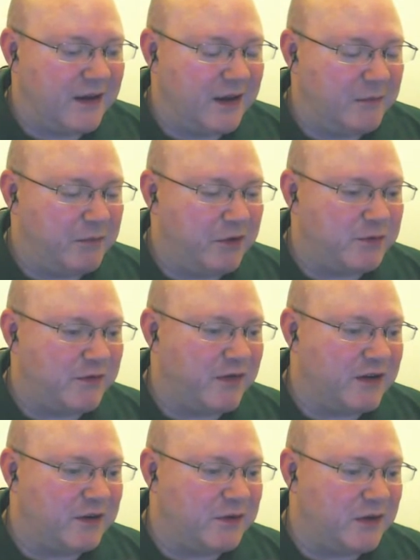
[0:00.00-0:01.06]
I much prefer
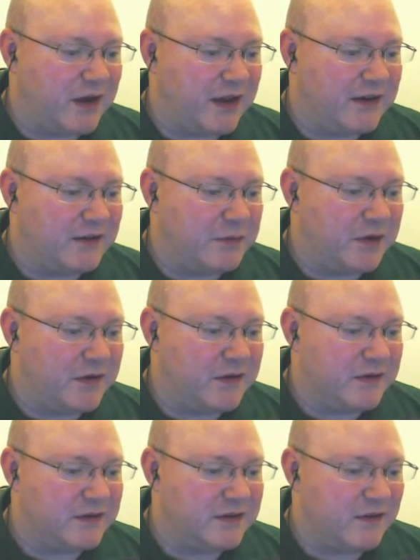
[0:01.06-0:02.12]
to do it online, to be
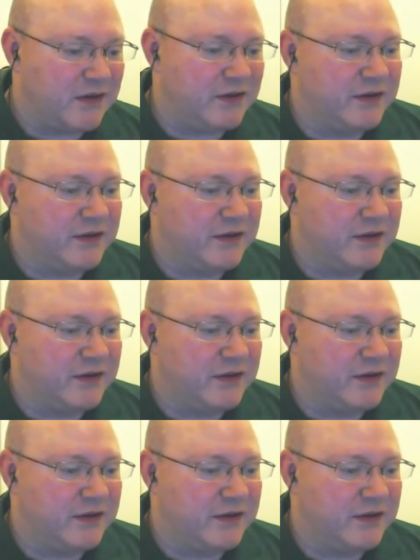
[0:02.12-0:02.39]
honest, if I could.